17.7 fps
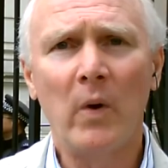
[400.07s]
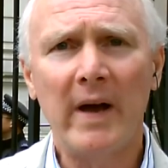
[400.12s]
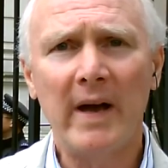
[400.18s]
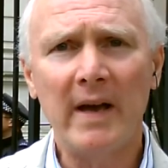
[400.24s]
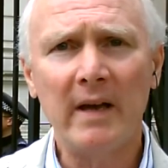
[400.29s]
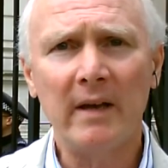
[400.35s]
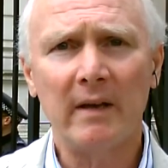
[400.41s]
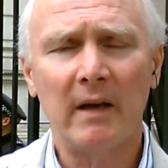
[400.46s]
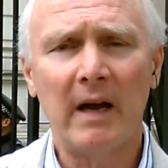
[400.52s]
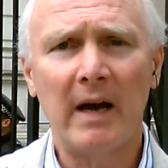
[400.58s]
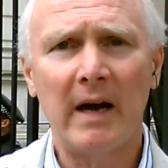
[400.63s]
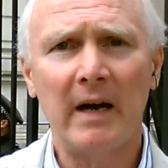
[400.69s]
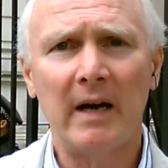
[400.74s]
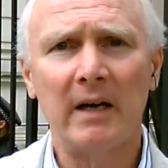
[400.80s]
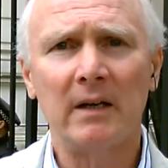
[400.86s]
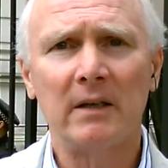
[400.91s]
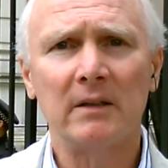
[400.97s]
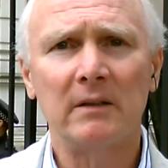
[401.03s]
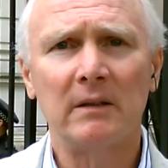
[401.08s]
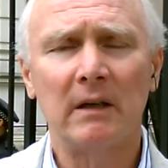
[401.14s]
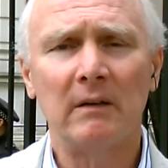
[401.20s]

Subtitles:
wear our